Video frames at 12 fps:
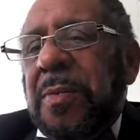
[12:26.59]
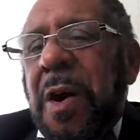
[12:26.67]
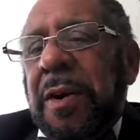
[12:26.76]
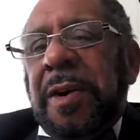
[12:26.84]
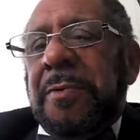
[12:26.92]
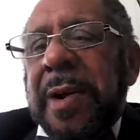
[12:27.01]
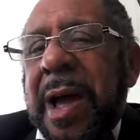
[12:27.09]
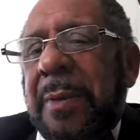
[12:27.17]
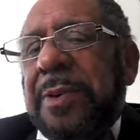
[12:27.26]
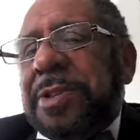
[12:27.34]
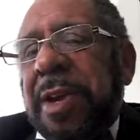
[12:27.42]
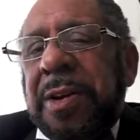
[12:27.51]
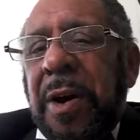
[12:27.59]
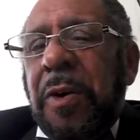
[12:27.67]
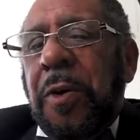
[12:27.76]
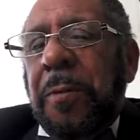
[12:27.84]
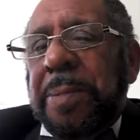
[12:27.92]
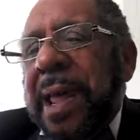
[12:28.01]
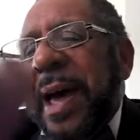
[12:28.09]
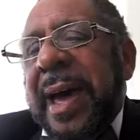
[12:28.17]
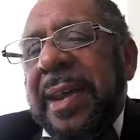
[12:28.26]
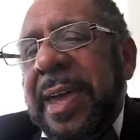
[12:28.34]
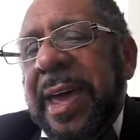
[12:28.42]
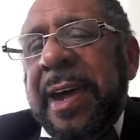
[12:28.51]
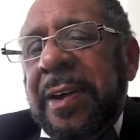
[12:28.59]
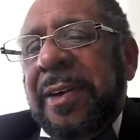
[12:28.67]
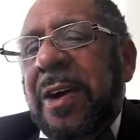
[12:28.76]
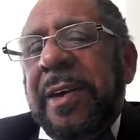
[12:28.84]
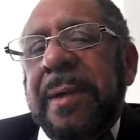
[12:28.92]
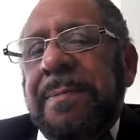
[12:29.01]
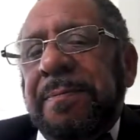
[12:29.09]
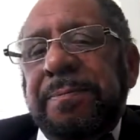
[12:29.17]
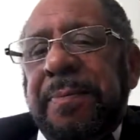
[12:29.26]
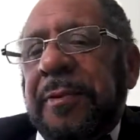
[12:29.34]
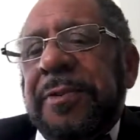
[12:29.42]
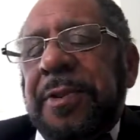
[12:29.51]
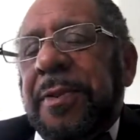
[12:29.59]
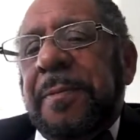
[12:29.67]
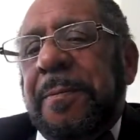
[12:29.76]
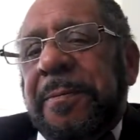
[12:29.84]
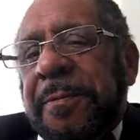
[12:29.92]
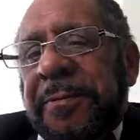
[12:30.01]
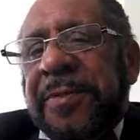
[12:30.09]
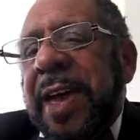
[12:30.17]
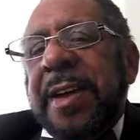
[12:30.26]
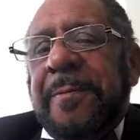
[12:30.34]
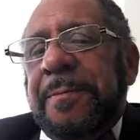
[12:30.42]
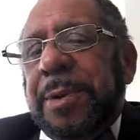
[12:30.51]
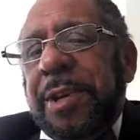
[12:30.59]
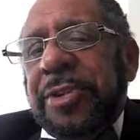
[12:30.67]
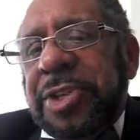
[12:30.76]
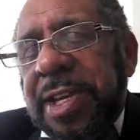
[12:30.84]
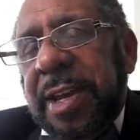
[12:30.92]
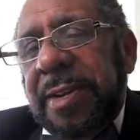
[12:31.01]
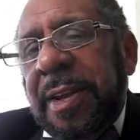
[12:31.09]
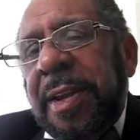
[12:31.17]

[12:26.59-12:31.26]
walking around with the gold blonde hair and all that fake bullshit.